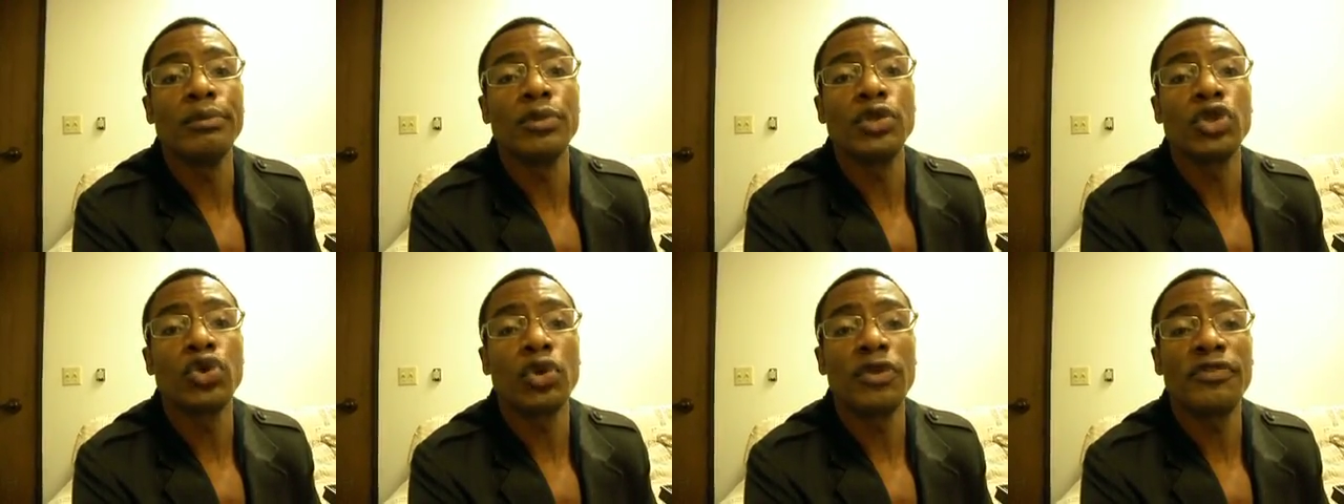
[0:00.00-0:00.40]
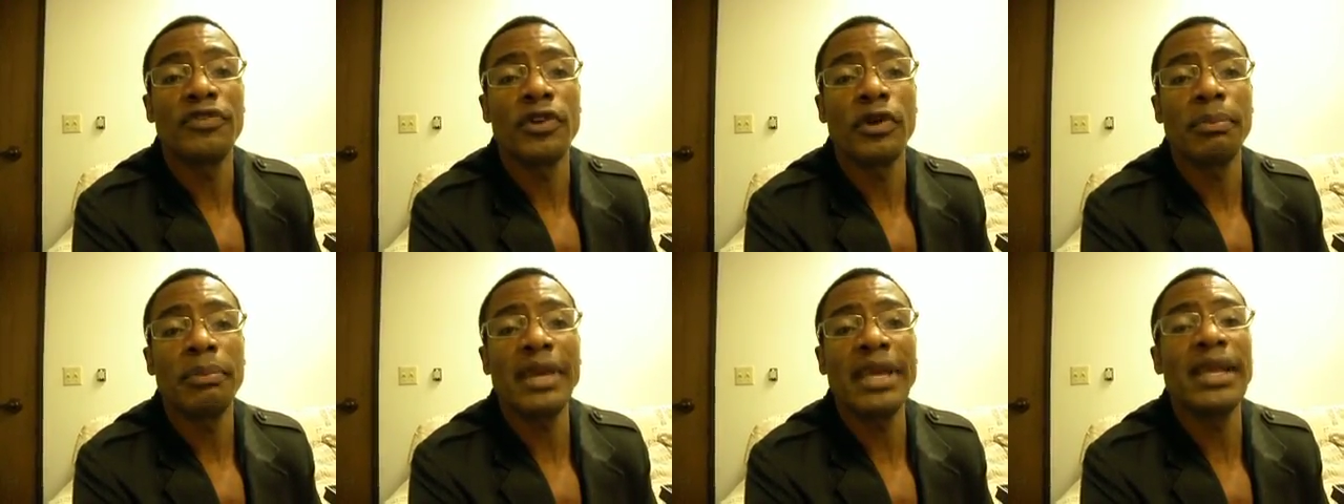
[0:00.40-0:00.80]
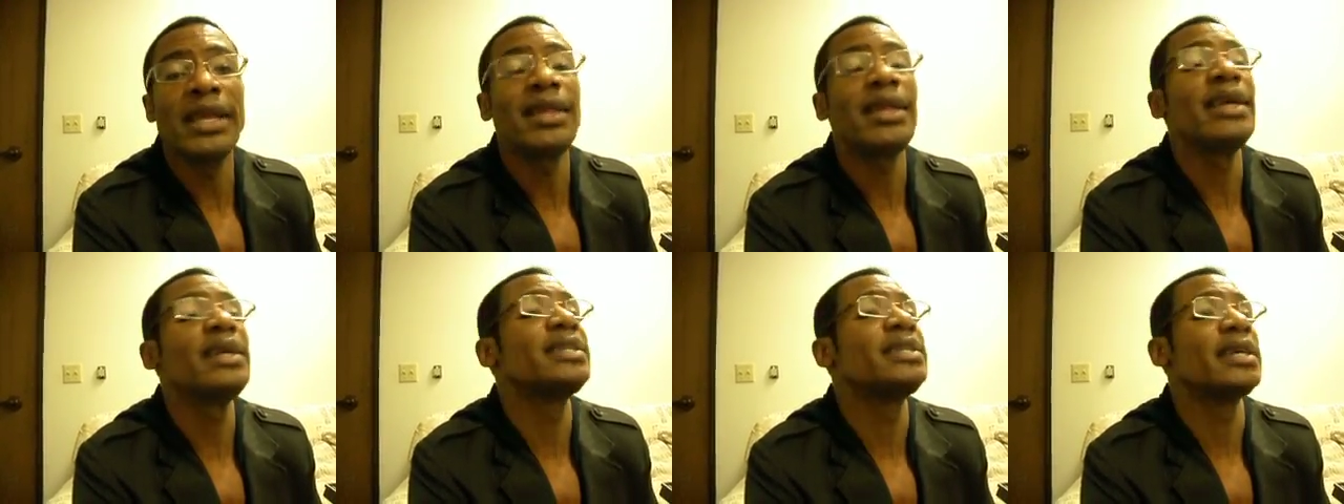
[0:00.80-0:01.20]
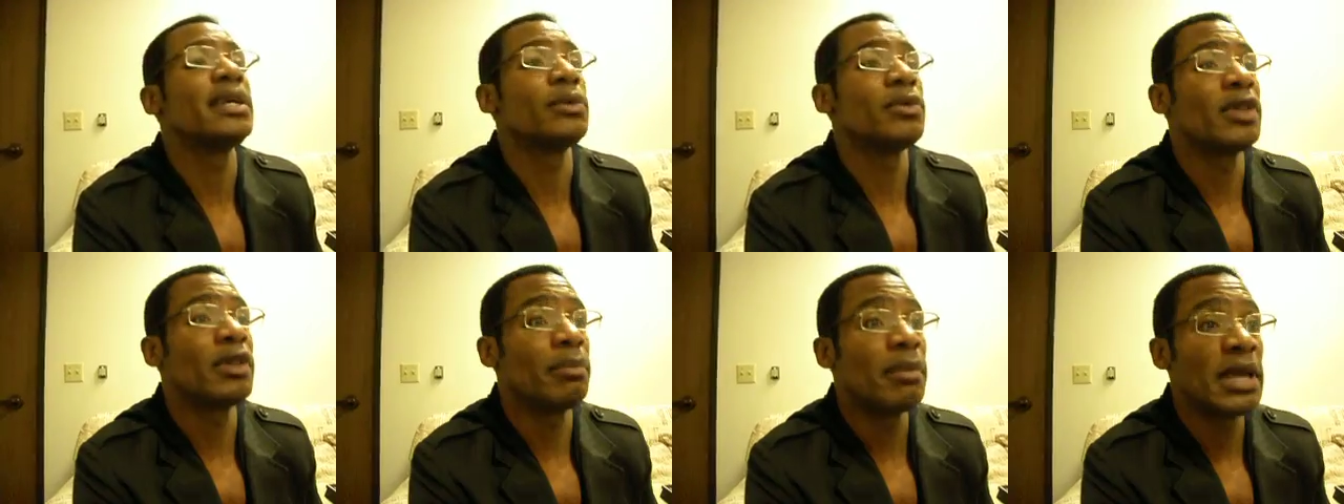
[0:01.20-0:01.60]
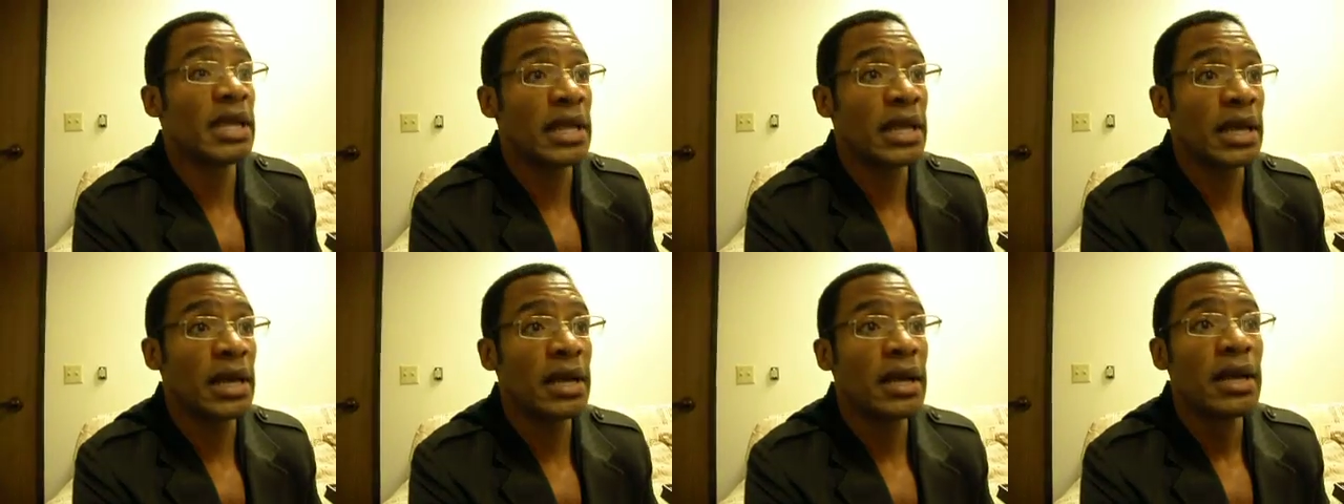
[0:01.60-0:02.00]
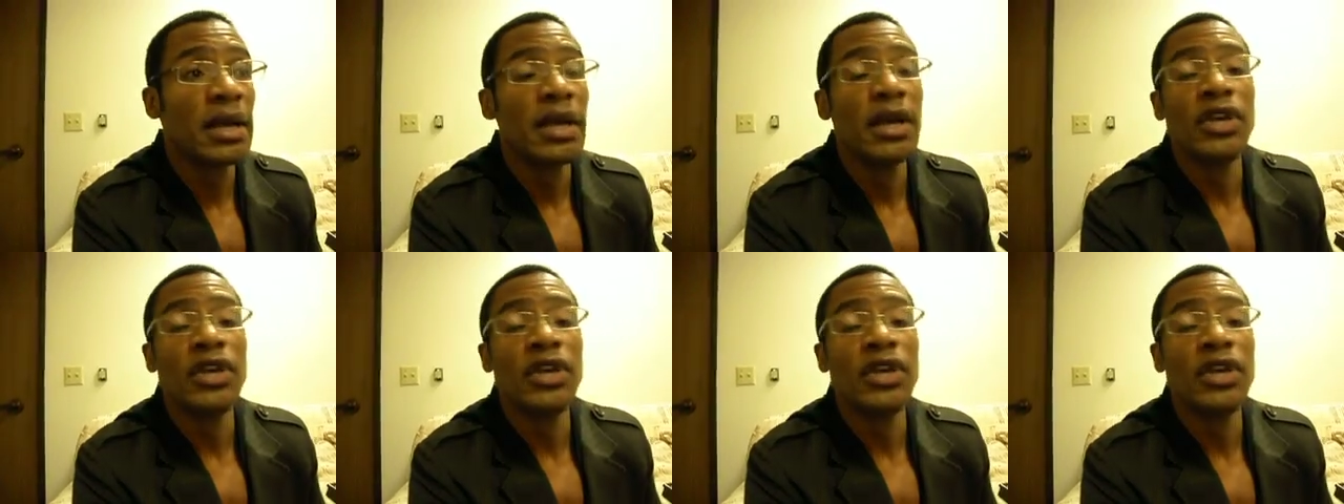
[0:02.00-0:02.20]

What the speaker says: short film, anything dealing with media.